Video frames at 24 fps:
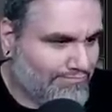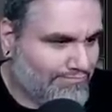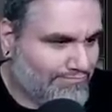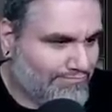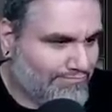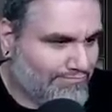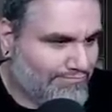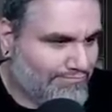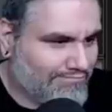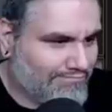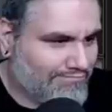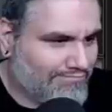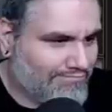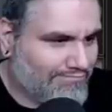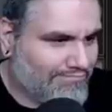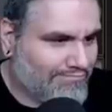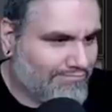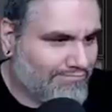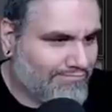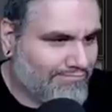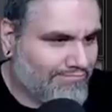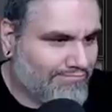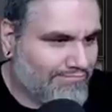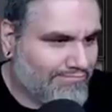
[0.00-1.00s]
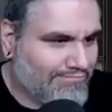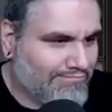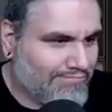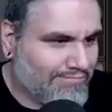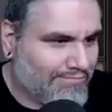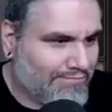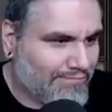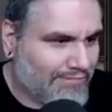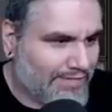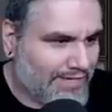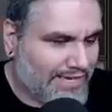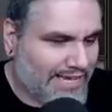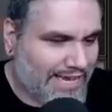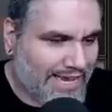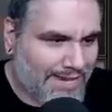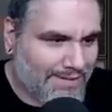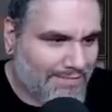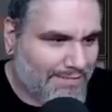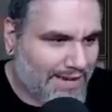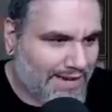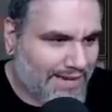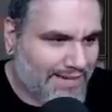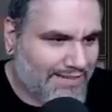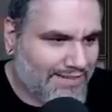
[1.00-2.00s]
But you gotta make a food. We
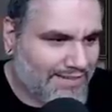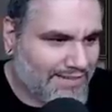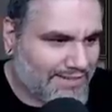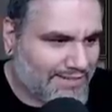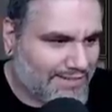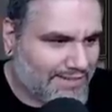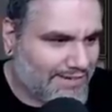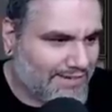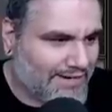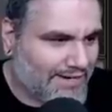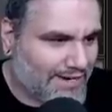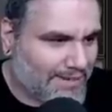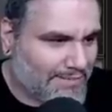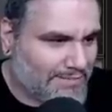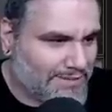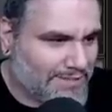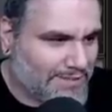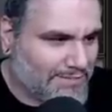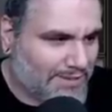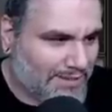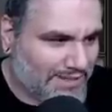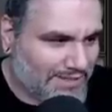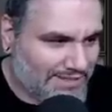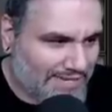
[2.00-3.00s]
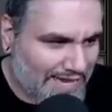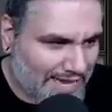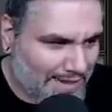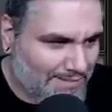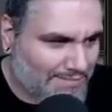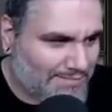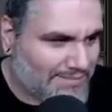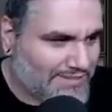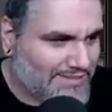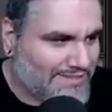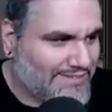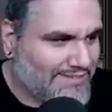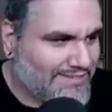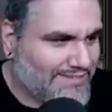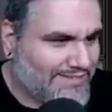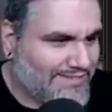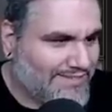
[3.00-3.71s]
can't make it this turn. It comes into play tapped.